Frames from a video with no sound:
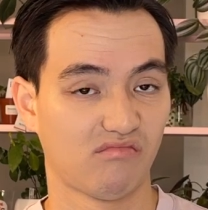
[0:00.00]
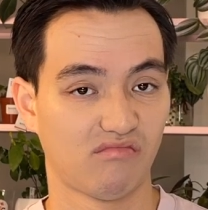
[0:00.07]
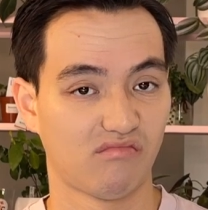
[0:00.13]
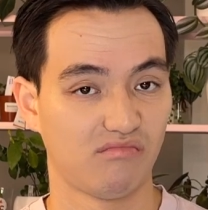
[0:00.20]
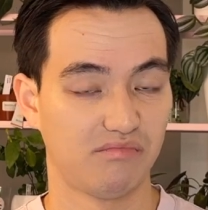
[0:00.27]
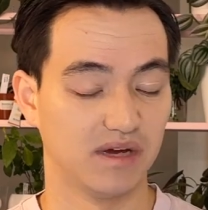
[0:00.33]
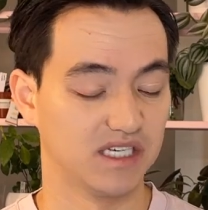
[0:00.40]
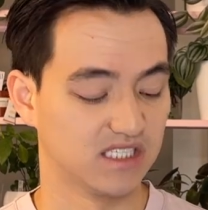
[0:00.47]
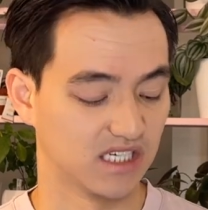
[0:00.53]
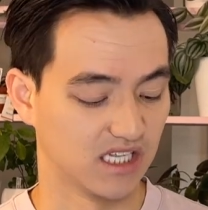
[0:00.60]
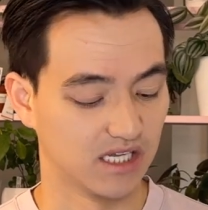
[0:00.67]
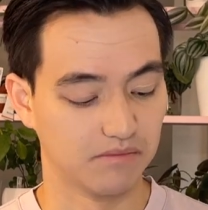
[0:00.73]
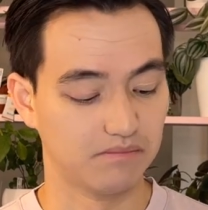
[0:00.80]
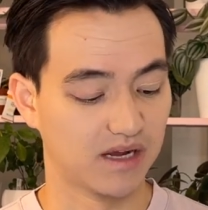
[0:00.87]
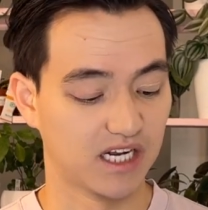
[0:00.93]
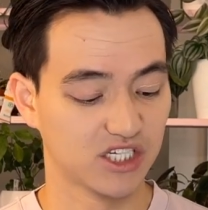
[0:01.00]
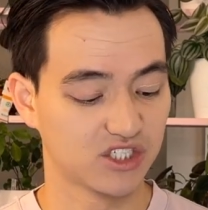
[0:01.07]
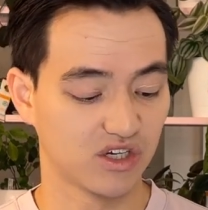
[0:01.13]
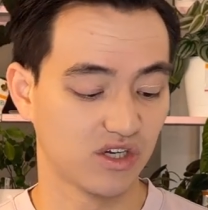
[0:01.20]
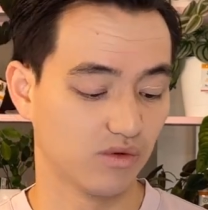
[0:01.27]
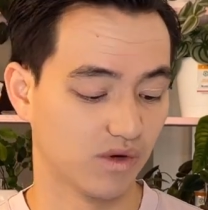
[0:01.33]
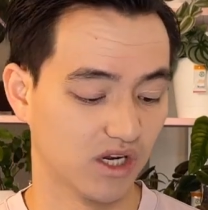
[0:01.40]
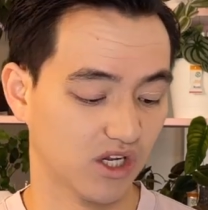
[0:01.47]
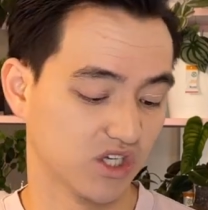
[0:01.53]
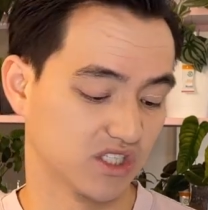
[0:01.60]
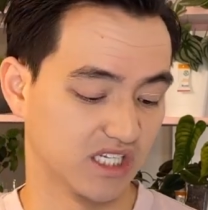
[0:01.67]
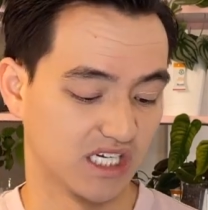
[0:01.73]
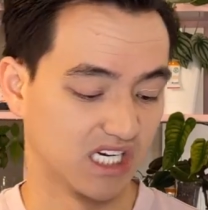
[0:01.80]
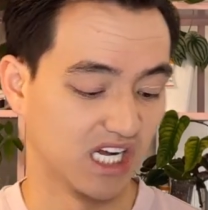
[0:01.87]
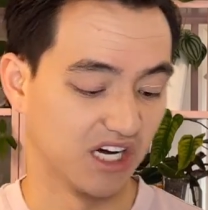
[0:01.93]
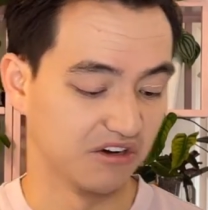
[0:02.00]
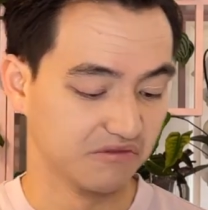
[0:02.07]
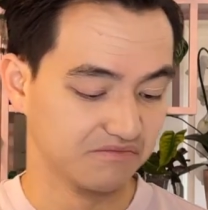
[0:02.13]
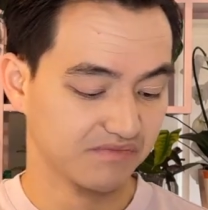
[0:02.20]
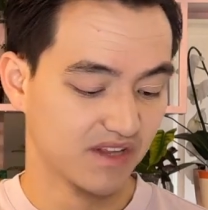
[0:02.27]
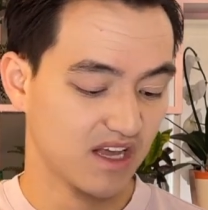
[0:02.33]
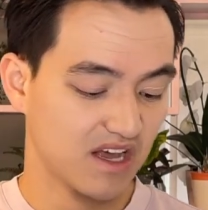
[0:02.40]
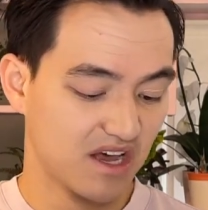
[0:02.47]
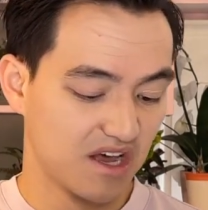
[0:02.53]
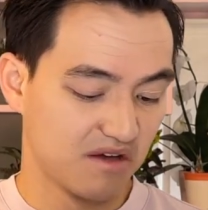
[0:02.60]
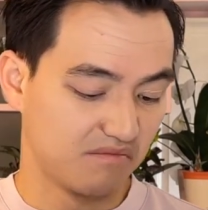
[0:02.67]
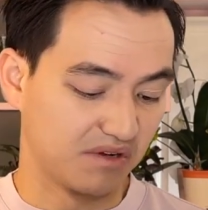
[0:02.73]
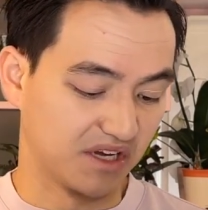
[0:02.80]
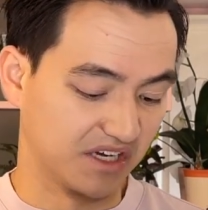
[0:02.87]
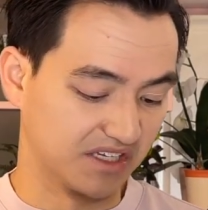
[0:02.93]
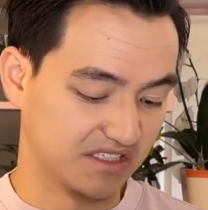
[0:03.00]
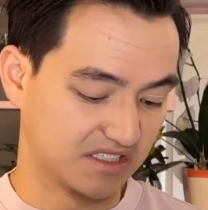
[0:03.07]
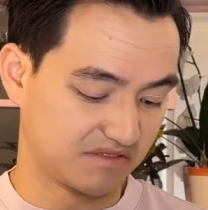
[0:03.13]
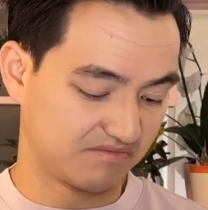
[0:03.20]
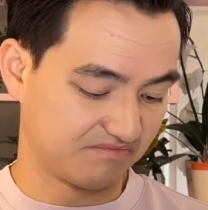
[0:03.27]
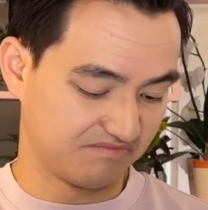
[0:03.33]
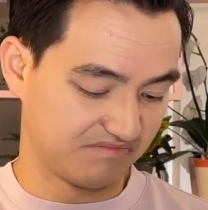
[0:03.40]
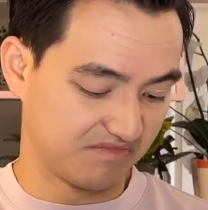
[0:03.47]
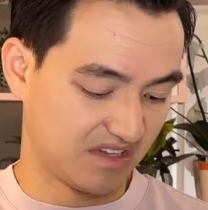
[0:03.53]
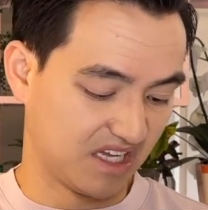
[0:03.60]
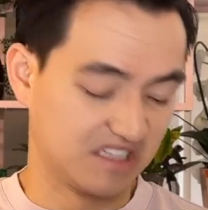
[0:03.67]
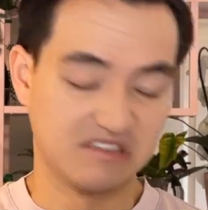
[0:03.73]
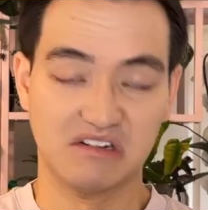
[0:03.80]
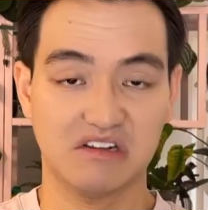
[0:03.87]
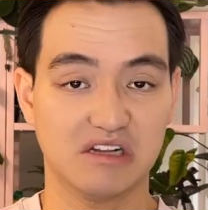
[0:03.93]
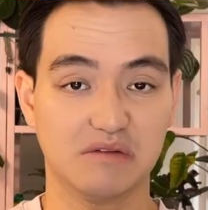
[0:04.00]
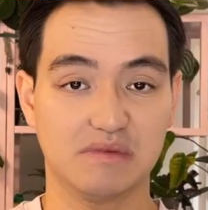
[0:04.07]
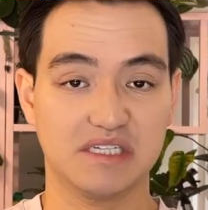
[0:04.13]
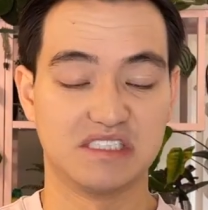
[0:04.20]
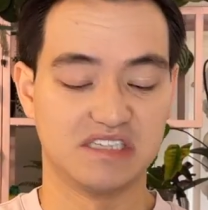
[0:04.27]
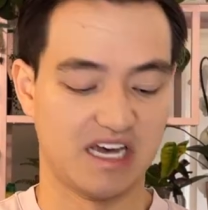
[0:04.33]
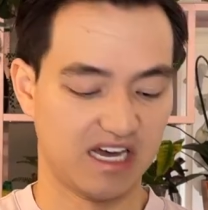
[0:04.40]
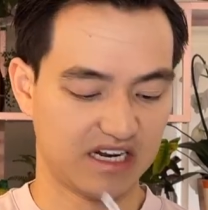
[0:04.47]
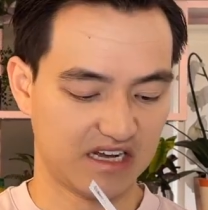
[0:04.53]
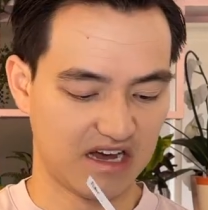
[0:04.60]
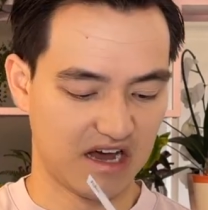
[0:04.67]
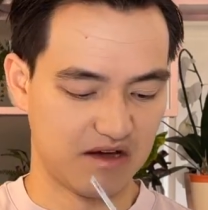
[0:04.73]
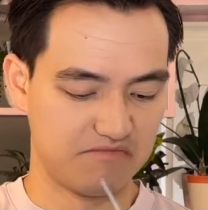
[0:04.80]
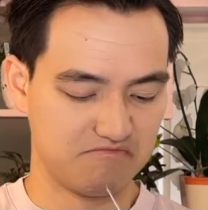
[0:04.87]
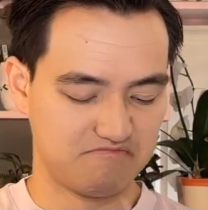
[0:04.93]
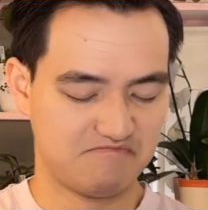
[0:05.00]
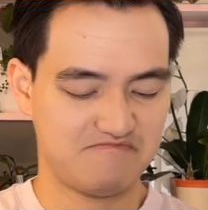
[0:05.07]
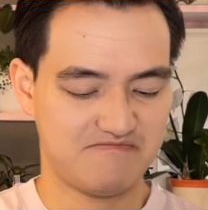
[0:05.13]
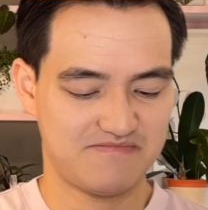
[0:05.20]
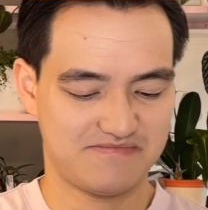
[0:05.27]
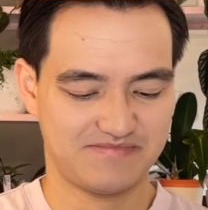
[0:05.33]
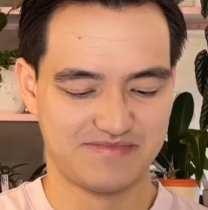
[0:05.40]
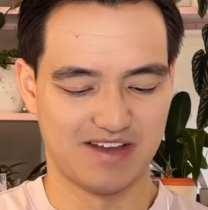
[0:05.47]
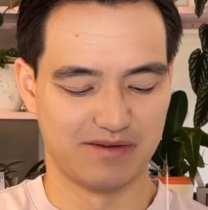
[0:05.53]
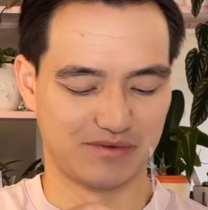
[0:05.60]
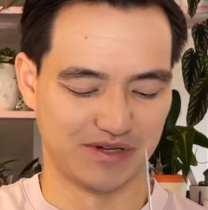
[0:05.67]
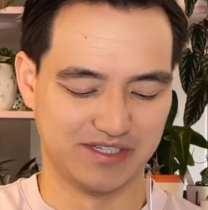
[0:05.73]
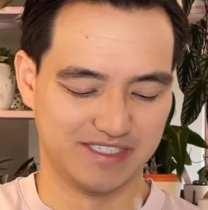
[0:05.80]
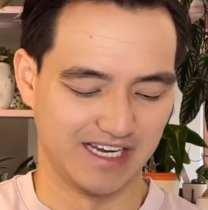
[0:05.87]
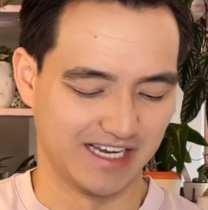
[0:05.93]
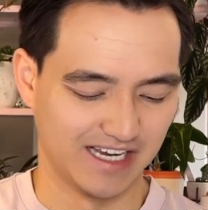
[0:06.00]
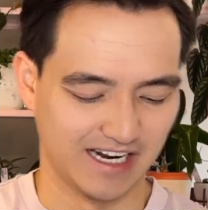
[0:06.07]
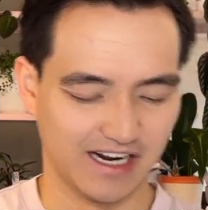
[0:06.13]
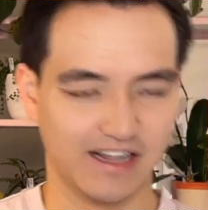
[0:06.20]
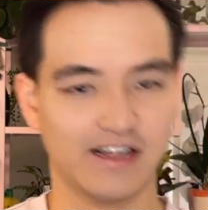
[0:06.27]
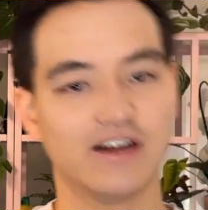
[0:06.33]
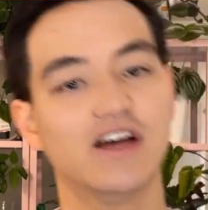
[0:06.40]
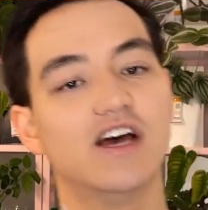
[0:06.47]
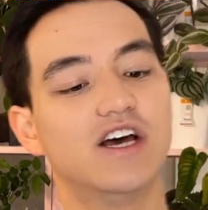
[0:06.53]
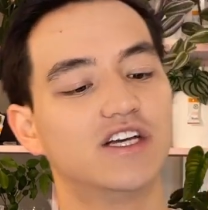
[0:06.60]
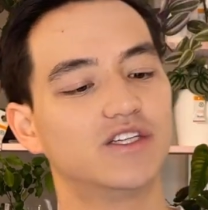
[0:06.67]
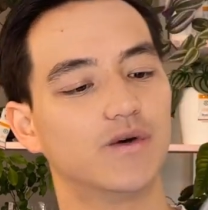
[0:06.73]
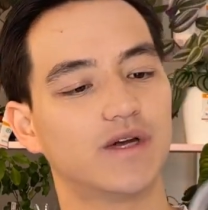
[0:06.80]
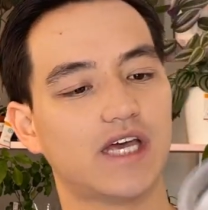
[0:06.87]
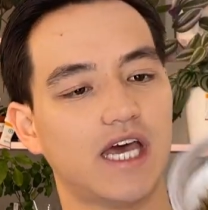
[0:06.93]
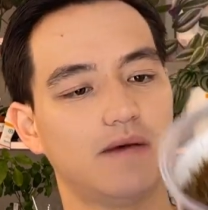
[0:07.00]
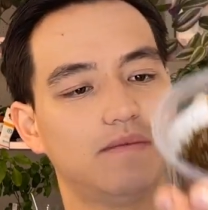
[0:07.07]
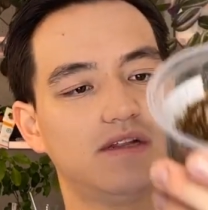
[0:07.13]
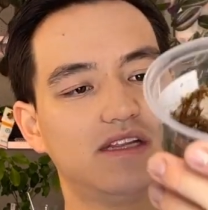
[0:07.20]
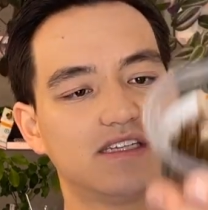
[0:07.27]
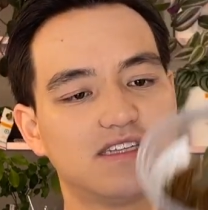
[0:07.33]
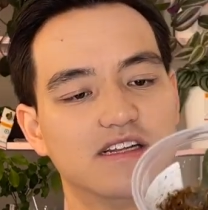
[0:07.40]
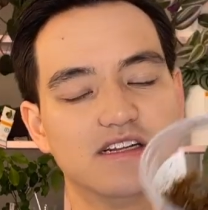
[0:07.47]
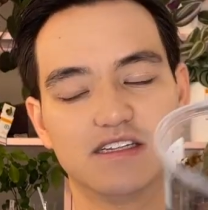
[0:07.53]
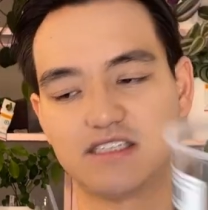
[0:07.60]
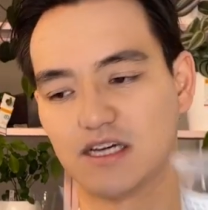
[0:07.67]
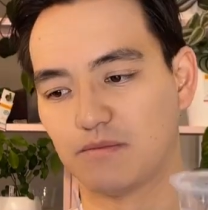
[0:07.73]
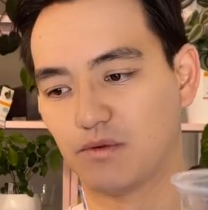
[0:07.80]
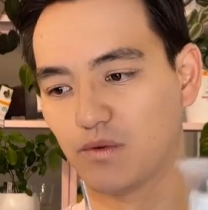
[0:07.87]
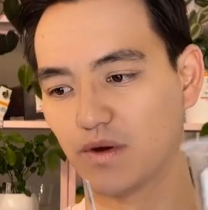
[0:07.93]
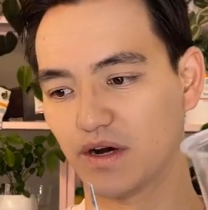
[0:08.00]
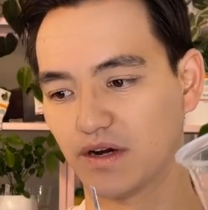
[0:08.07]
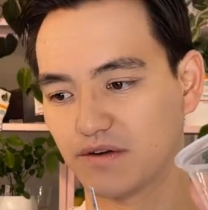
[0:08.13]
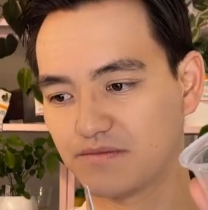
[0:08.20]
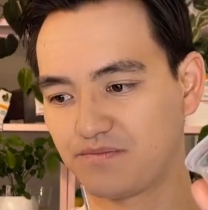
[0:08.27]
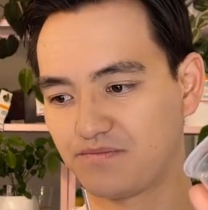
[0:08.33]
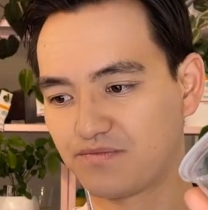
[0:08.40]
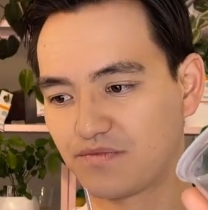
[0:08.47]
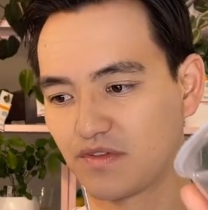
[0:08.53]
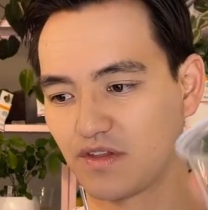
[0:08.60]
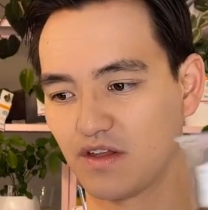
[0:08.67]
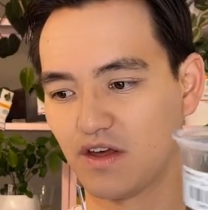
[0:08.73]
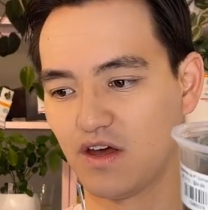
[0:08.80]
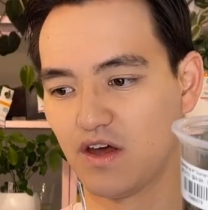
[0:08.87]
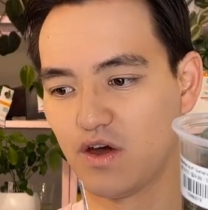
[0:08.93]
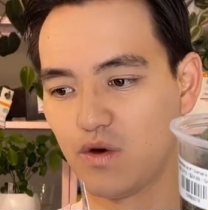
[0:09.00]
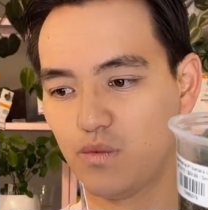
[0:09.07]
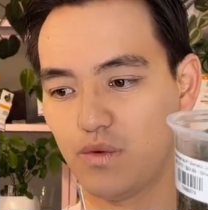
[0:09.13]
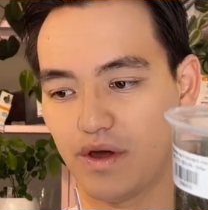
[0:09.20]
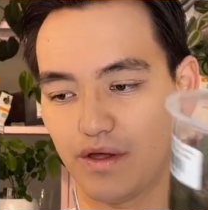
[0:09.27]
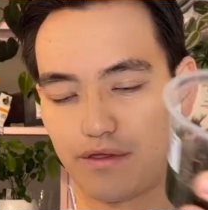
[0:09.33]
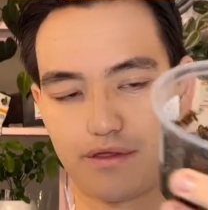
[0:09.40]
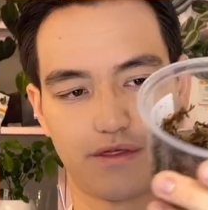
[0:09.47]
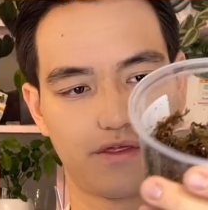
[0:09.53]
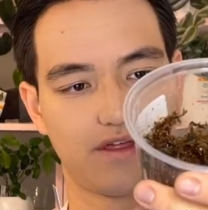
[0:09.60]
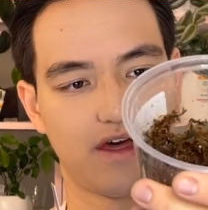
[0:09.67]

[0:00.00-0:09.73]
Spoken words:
basically. But I'll show you what it looks like now, because it's a little bit sad. I'm gonna take it out of there. So it came in this little Tupperware with